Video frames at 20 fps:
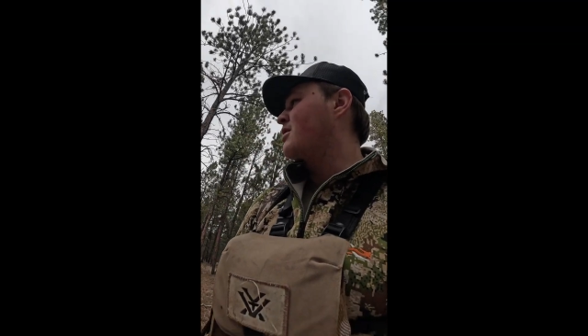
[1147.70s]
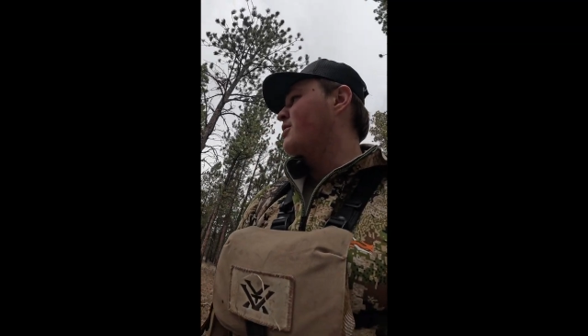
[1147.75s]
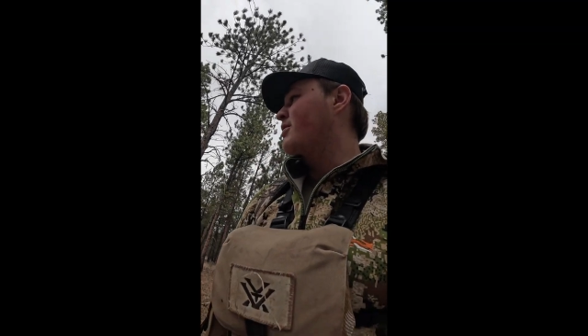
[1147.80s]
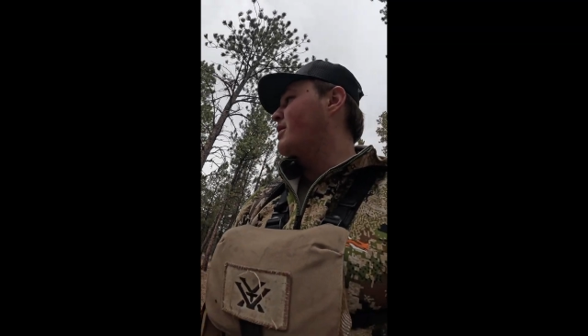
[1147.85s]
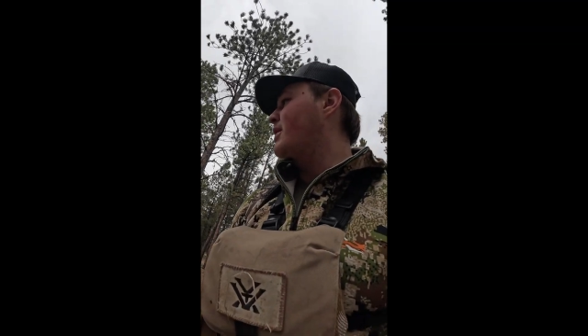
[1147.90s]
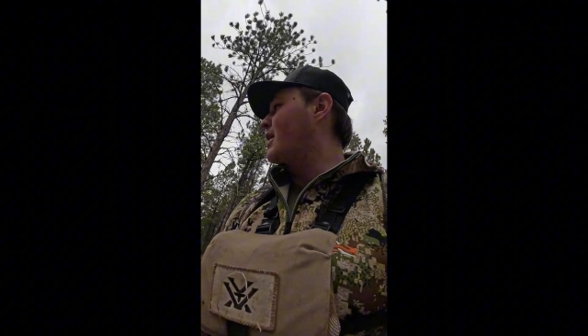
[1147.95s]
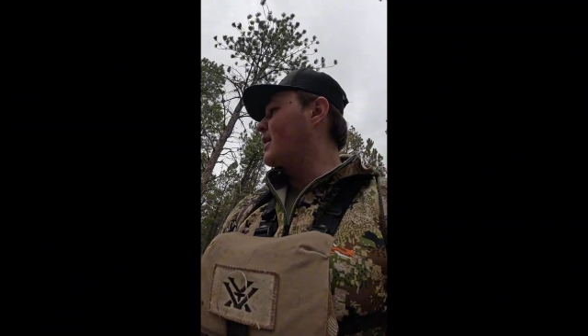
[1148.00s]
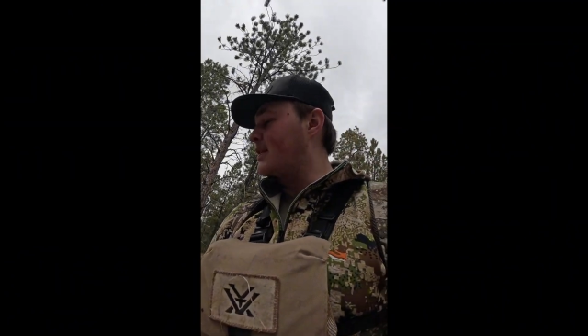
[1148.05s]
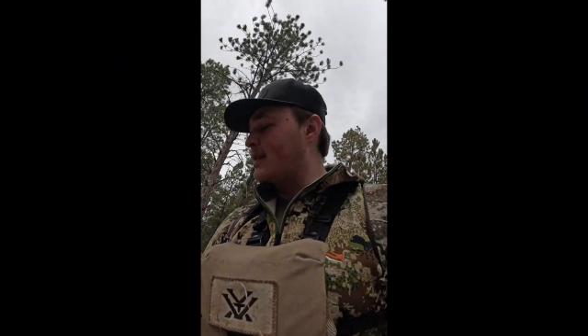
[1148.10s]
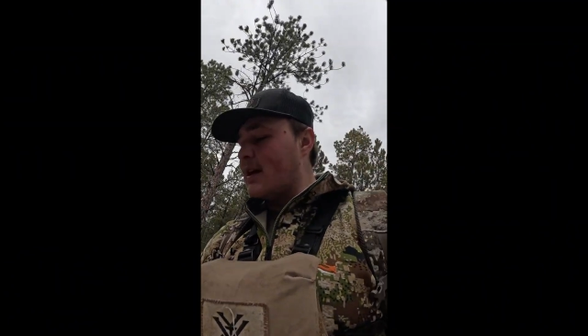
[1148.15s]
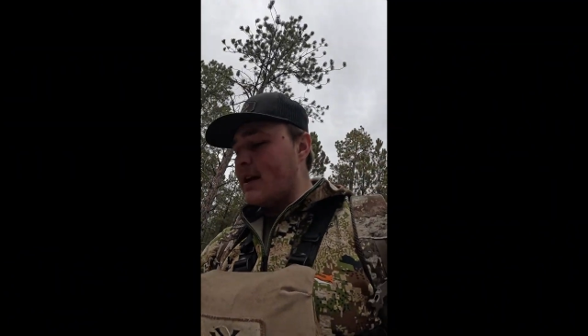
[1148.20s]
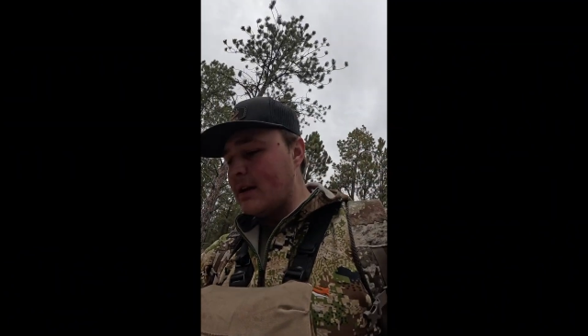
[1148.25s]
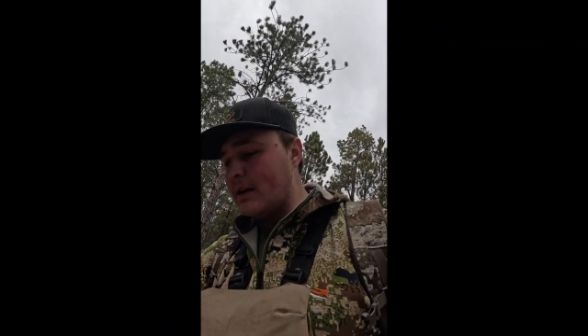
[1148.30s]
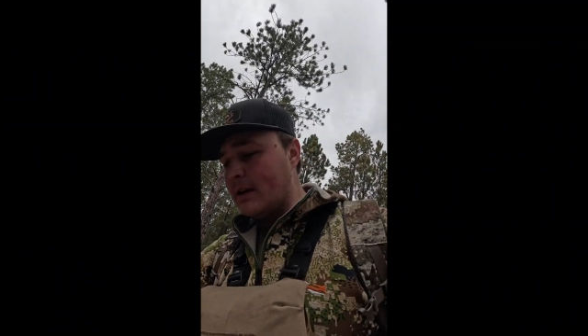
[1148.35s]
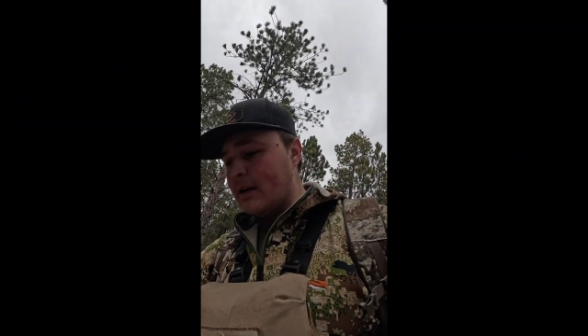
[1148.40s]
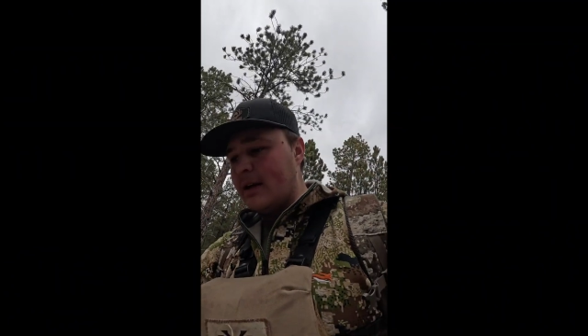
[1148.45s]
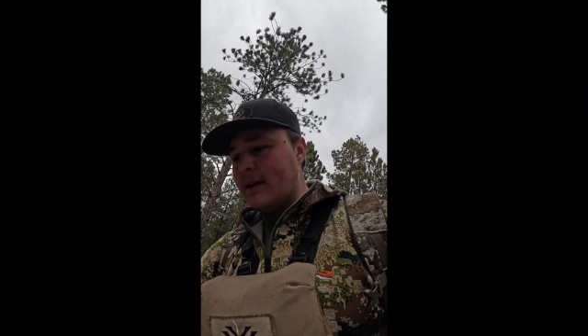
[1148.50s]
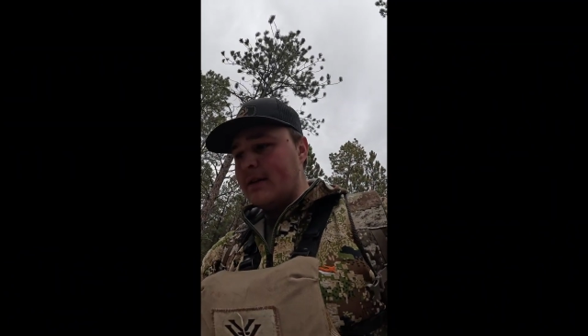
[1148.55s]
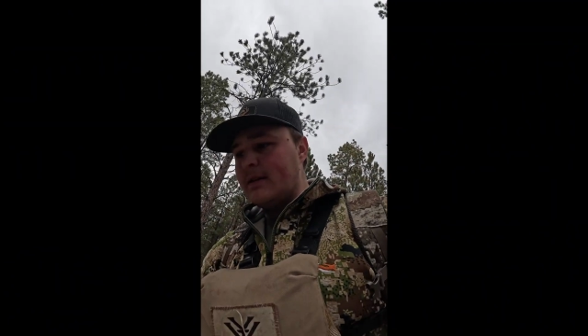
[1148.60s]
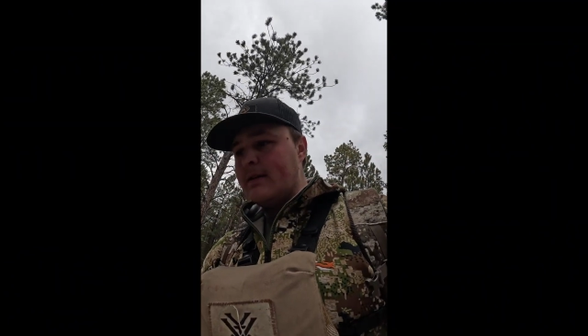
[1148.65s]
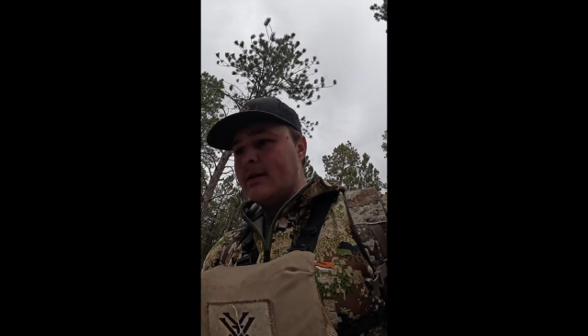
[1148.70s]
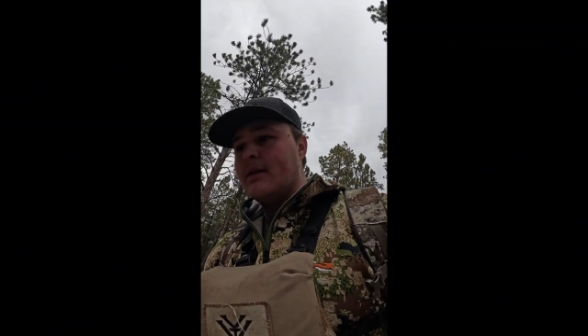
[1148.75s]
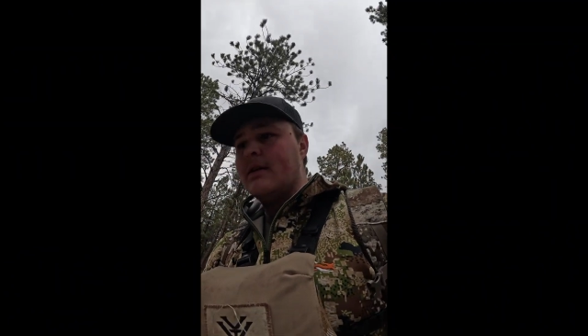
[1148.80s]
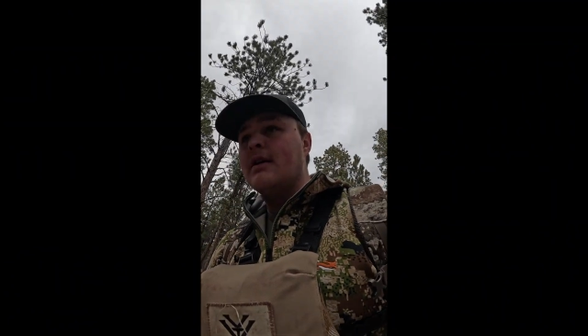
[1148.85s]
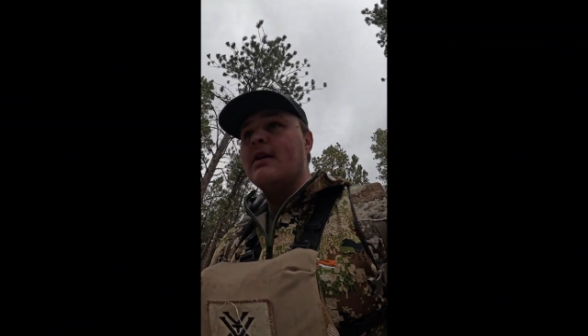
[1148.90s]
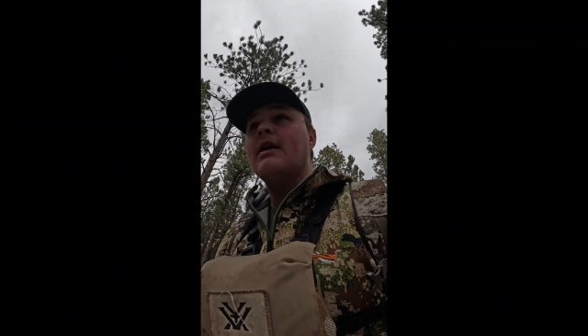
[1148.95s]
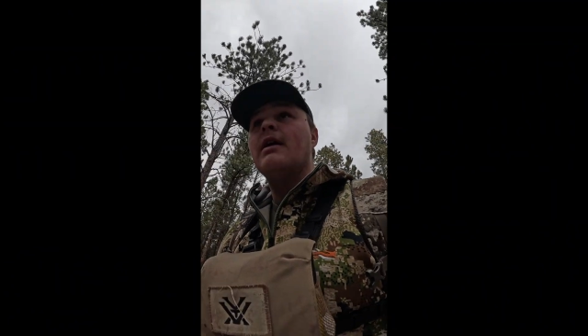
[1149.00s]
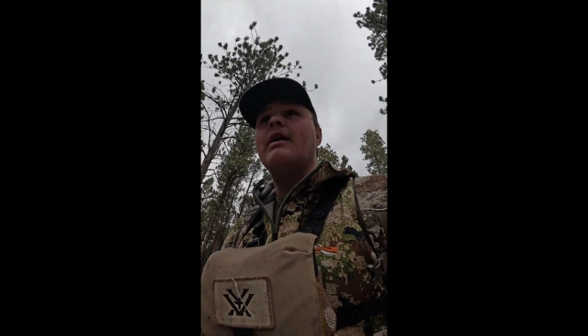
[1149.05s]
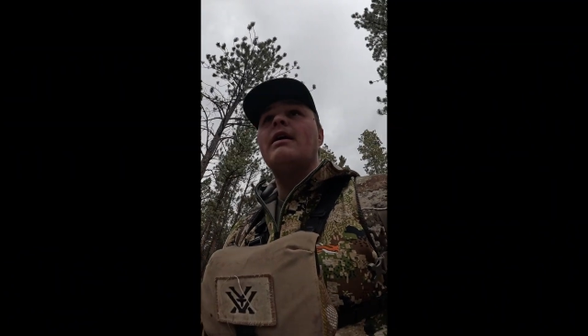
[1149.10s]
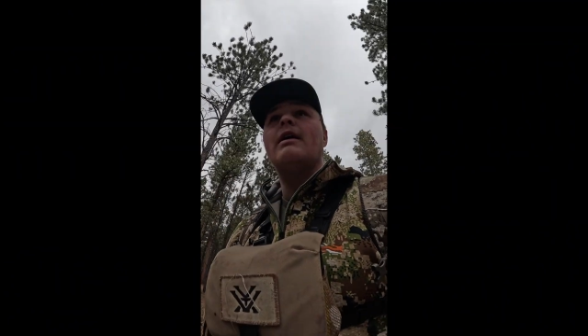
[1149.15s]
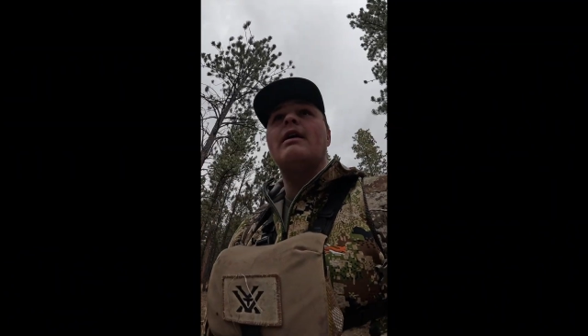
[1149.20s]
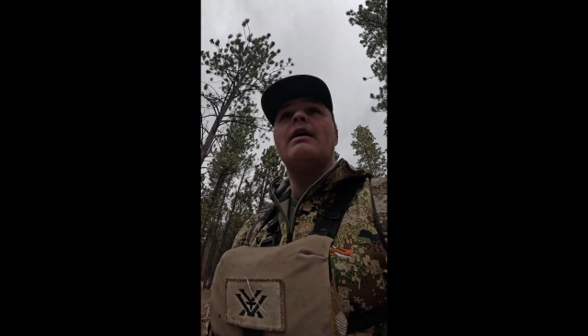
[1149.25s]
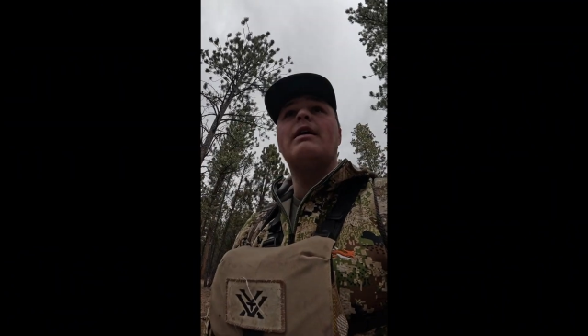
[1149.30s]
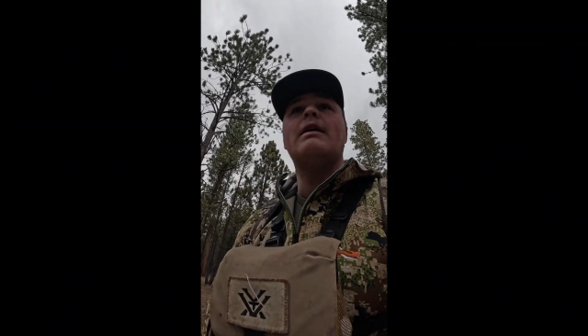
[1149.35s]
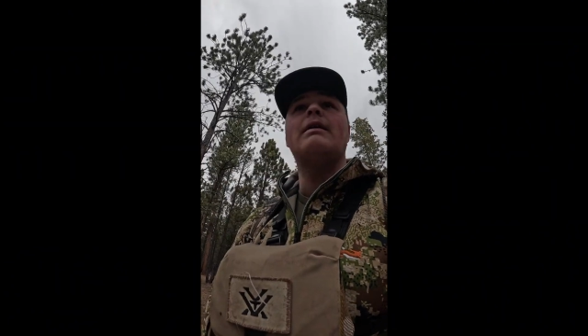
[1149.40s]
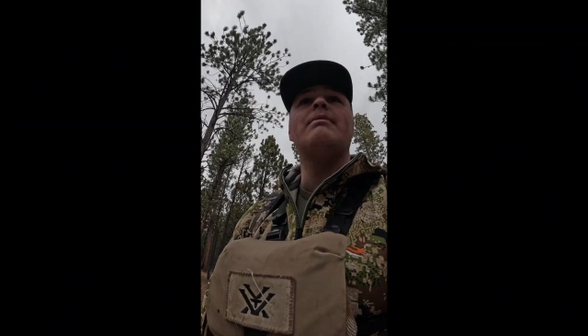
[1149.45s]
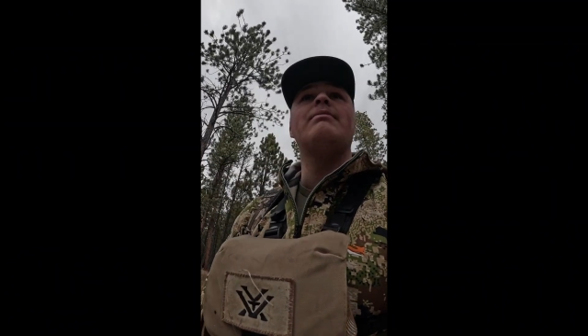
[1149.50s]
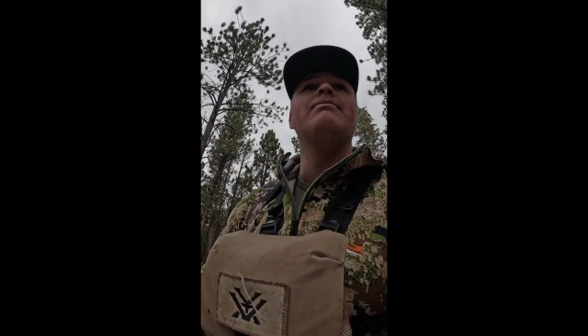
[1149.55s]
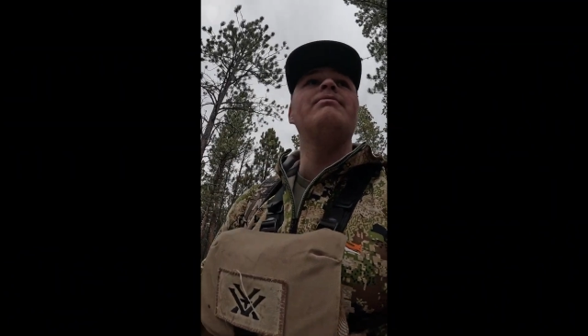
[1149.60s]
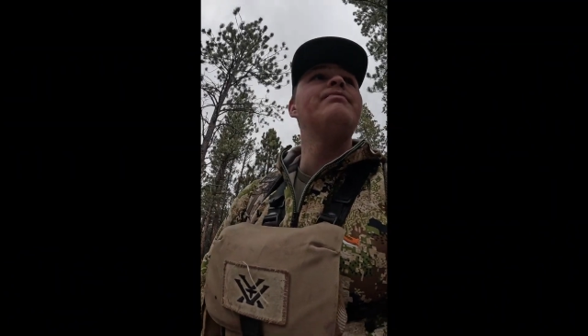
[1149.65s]
we got that done.
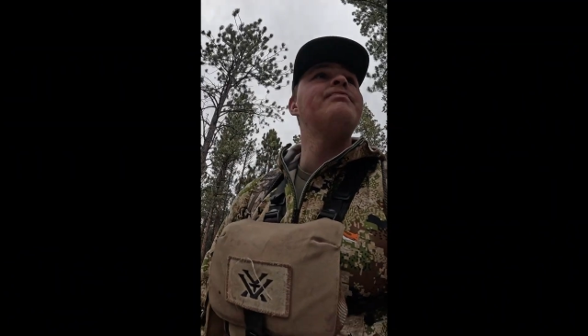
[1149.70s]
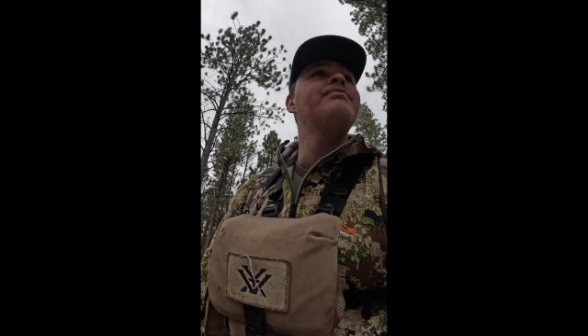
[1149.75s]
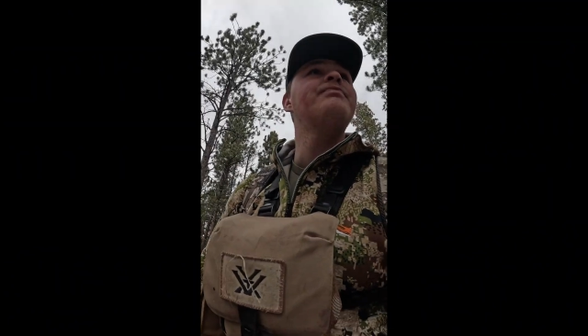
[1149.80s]
But